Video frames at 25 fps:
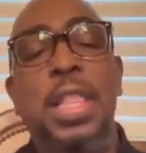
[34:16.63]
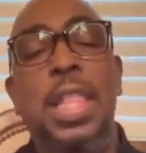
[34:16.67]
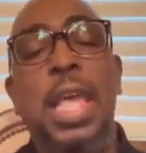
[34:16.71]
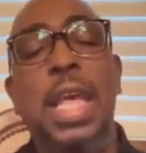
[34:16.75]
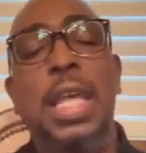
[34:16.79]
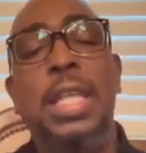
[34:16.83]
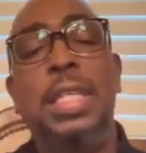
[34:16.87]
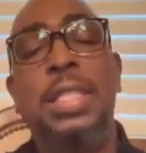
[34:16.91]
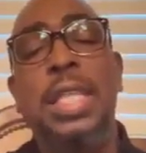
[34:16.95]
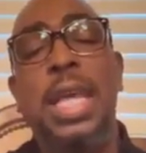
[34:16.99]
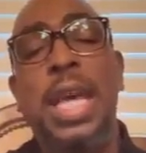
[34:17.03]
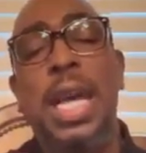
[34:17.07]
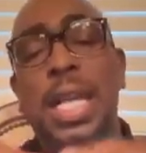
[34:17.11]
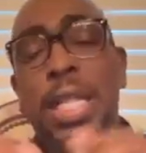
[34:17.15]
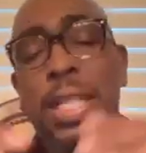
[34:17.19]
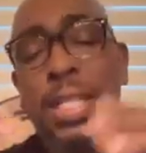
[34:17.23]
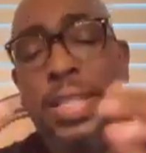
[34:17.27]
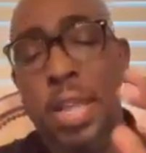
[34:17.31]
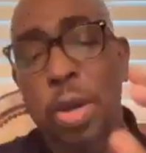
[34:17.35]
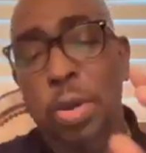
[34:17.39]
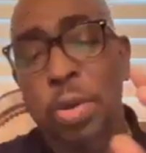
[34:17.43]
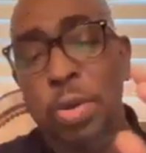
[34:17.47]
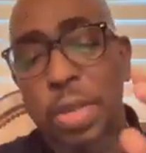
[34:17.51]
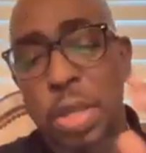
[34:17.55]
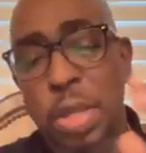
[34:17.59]
Last
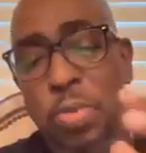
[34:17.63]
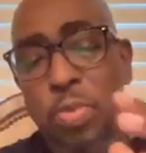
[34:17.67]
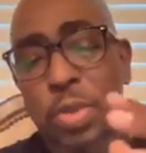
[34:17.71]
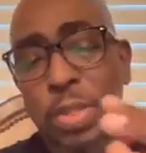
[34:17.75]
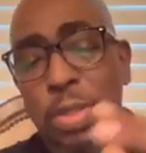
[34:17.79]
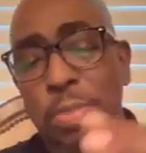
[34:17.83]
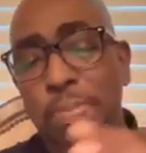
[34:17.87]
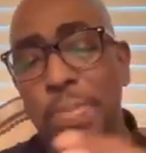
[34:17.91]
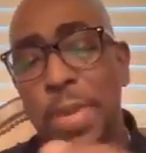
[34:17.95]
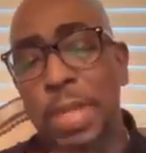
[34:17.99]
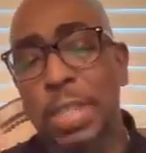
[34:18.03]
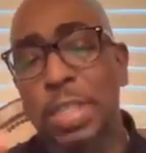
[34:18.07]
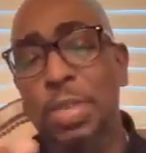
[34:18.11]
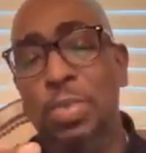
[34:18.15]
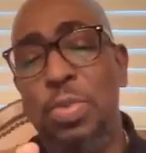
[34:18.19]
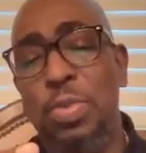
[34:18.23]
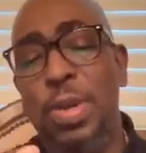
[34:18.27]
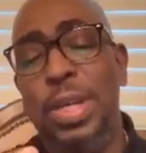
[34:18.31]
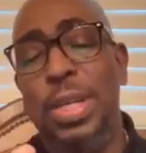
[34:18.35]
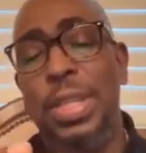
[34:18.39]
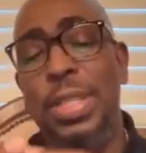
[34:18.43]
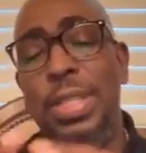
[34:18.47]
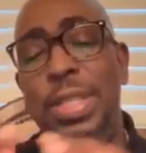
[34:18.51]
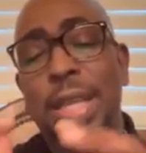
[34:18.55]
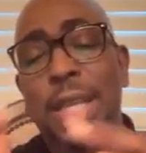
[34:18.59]
time Dothan was mentioned
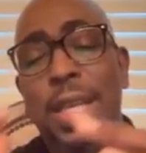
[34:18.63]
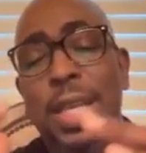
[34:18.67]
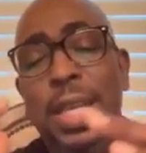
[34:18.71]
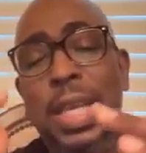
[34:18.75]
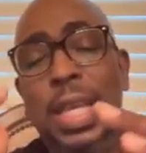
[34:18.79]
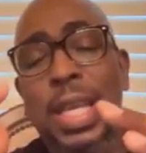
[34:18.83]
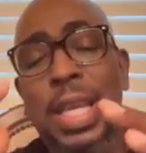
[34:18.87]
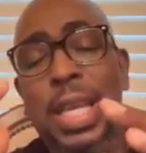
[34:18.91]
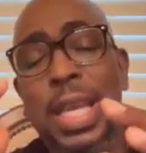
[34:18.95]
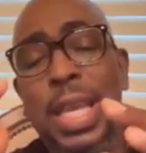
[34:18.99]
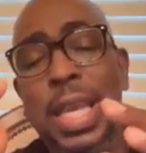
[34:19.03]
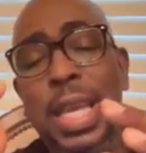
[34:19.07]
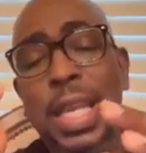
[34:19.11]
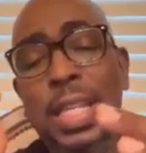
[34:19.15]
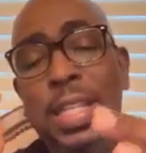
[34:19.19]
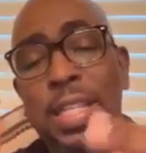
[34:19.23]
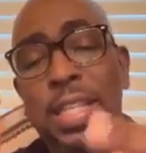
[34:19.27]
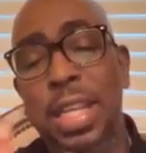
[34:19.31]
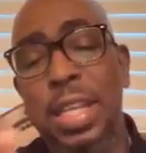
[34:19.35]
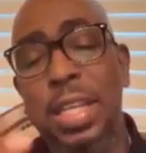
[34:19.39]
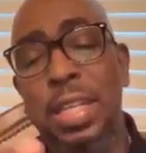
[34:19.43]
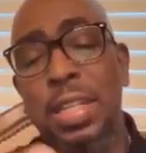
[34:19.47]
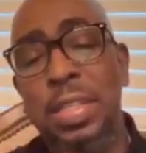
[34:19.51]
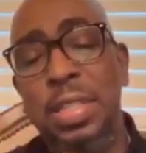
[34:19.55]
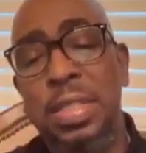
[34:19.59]
was in
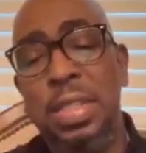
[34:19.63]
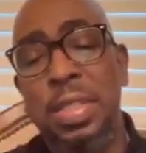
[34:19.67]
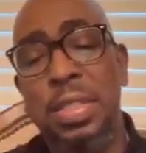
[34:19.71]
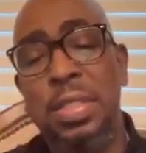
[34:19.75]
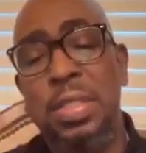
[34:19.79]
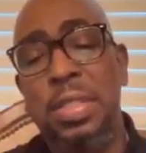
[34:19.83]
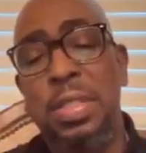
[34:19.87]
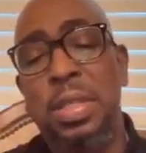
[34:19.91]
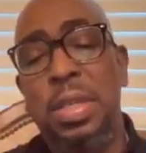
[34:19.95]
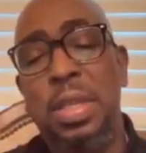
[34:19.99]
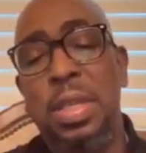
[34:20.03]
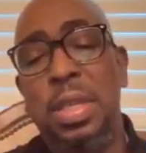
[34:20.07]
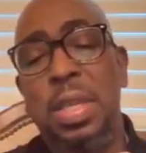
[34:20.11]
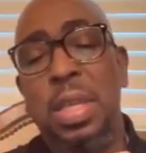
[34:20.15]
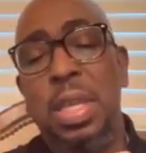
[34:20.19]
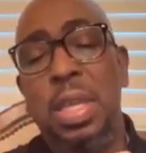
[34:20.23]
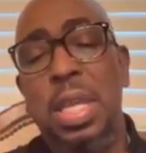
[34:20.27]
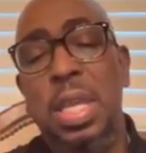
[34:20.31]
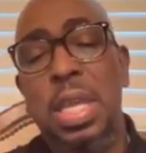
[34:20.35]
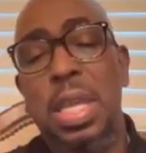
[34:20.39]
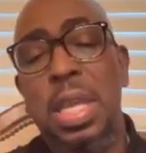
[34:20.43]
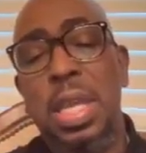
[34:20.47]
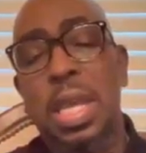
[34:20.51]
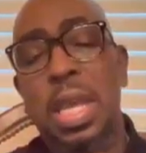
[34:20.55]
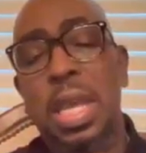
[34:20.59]
Genesis,
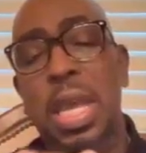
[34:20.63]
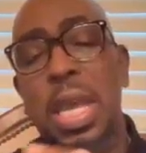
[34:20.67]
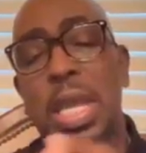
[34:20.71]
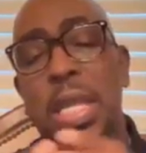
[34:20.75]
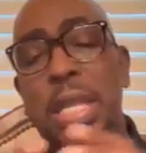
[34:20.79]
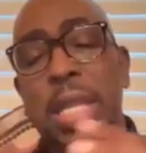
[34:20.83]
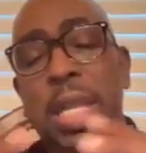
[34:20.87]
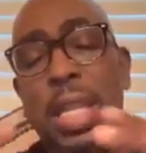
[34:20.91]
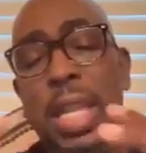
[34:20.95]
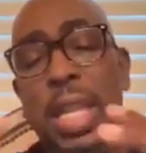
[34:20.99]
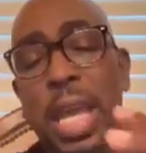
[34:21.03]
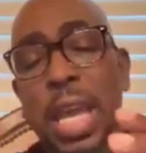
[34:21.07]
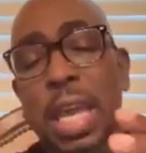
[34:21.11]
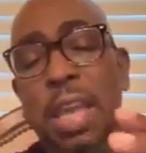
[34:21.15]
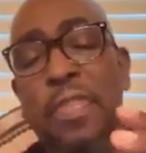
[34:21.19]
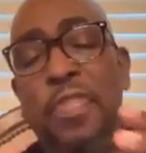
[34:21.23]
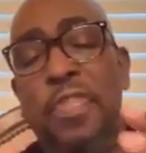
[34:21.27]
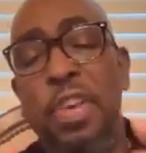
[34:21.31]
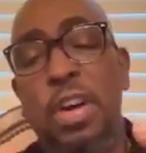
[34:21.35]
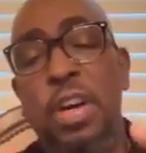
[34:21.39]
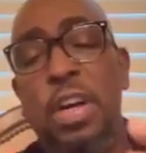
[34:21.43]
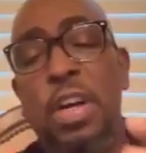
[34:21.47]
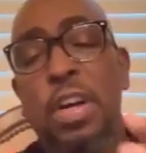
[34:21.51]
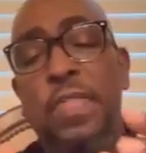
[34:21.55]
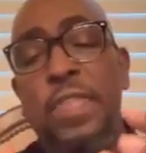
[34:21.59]
in the
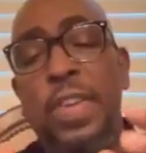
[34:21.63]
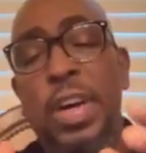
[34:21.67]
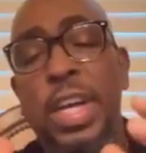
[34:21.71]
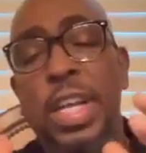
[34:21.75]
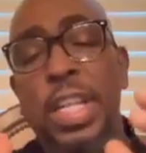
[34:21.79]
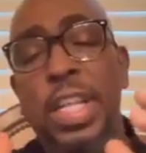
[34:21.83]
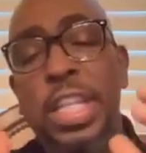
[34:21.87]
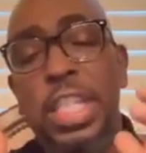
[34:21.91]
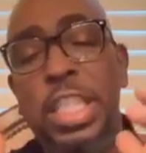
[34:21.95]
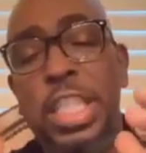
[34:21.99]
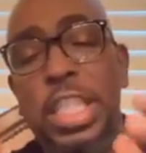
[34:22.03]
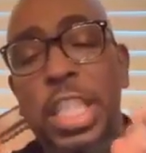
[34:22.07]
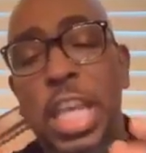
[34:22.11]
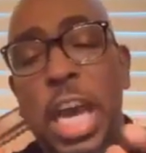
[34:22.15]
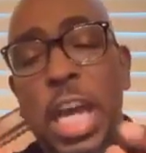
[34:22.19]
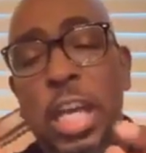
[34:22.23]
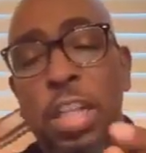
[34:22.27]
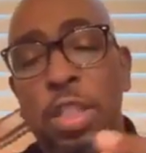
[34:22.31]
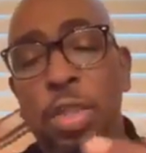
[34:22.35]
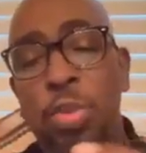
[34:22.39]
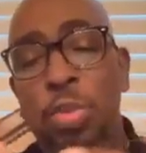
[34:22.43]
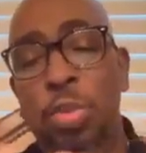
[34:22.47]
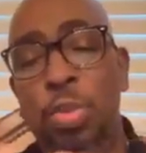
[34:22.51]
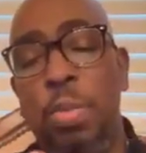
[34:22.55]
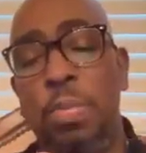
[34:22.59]
life of
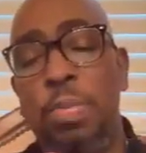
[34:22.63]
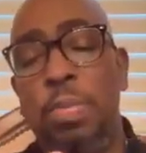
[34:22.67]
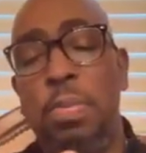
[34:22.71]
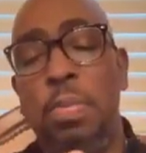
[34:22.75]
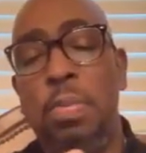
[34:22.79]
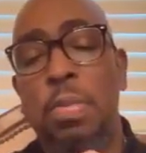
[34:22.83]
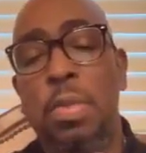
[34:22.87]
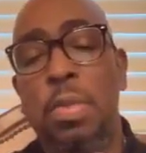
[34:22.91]
Joshua.